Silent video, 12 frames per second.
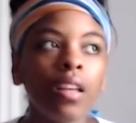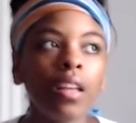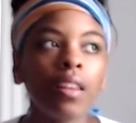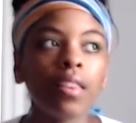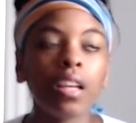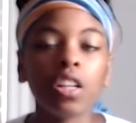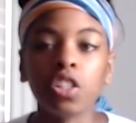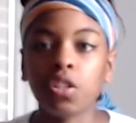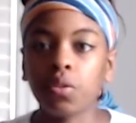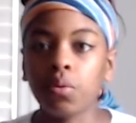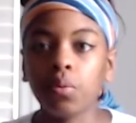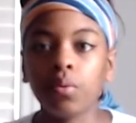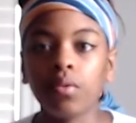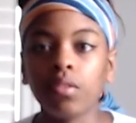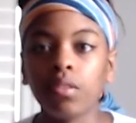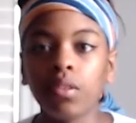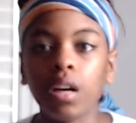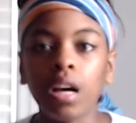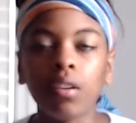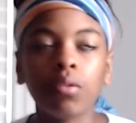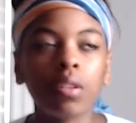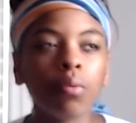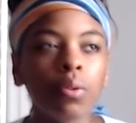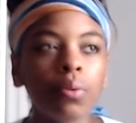the issue, I don't
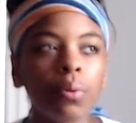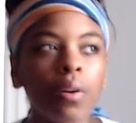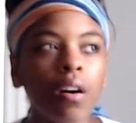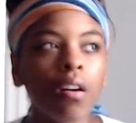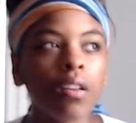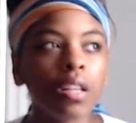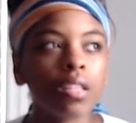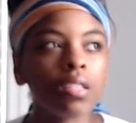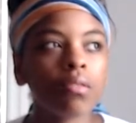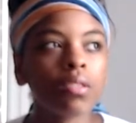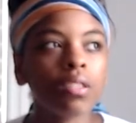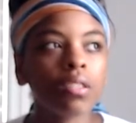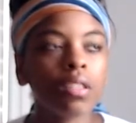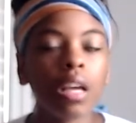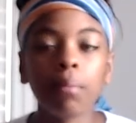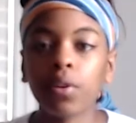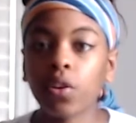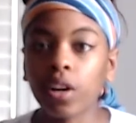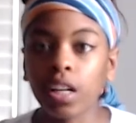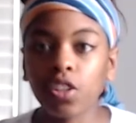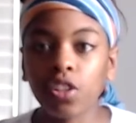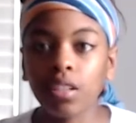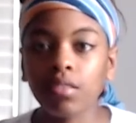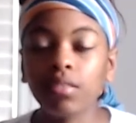know what you call this,
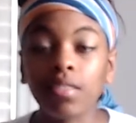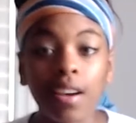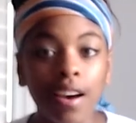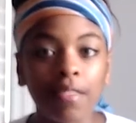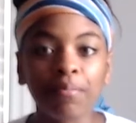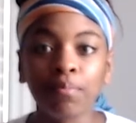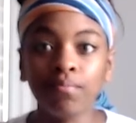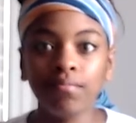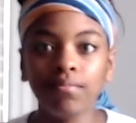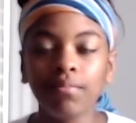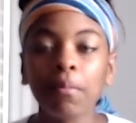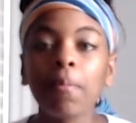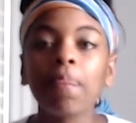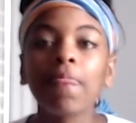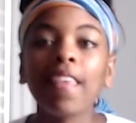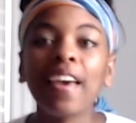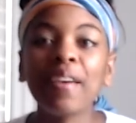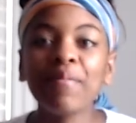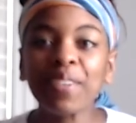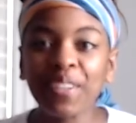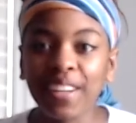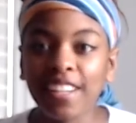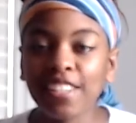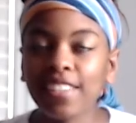immigration. Yeah.
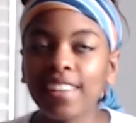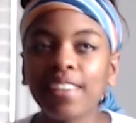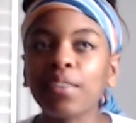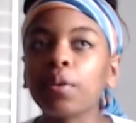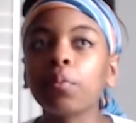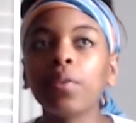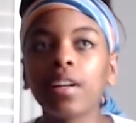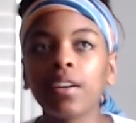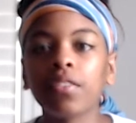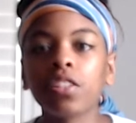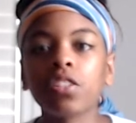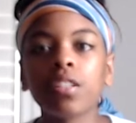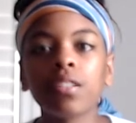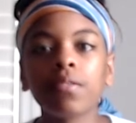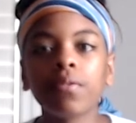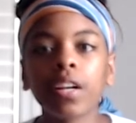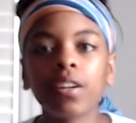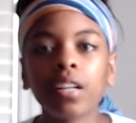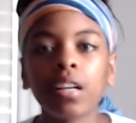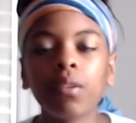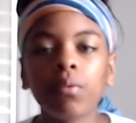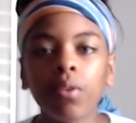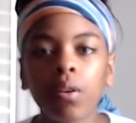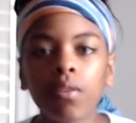Immigration or whatever. She's very
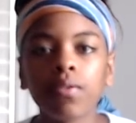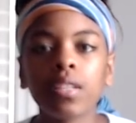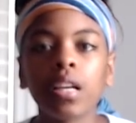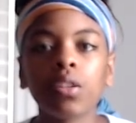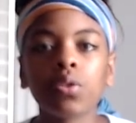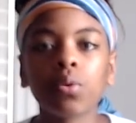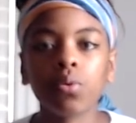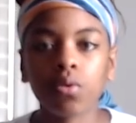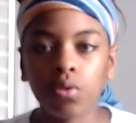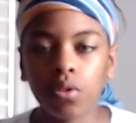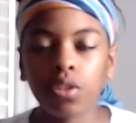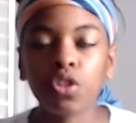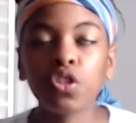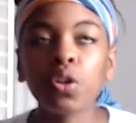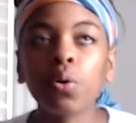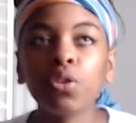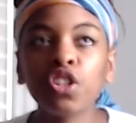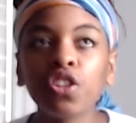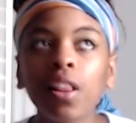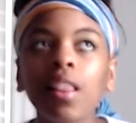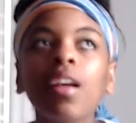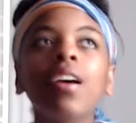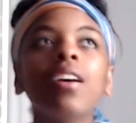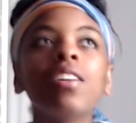involved in social
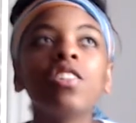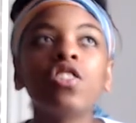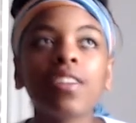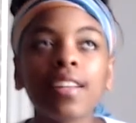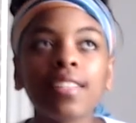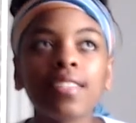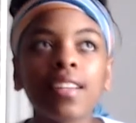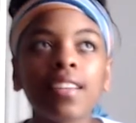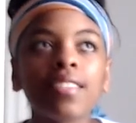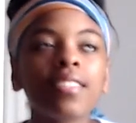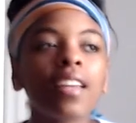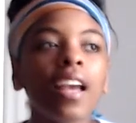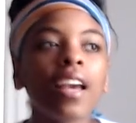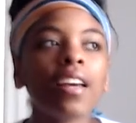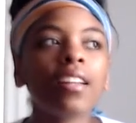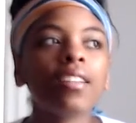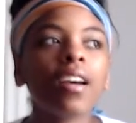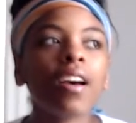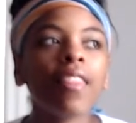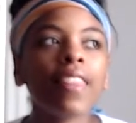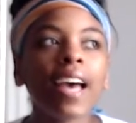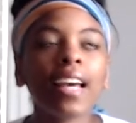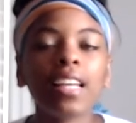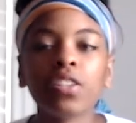justice, and
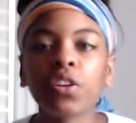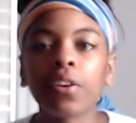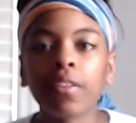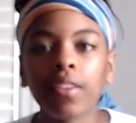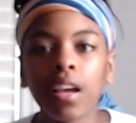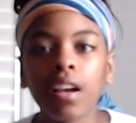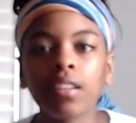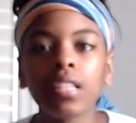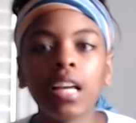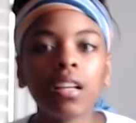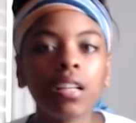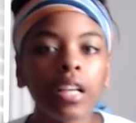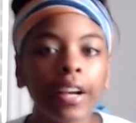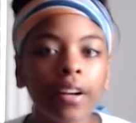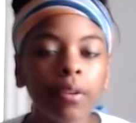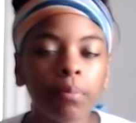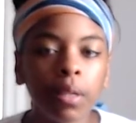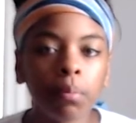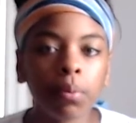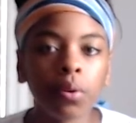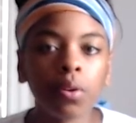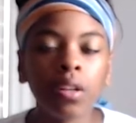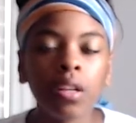that is her thing. Taking care of people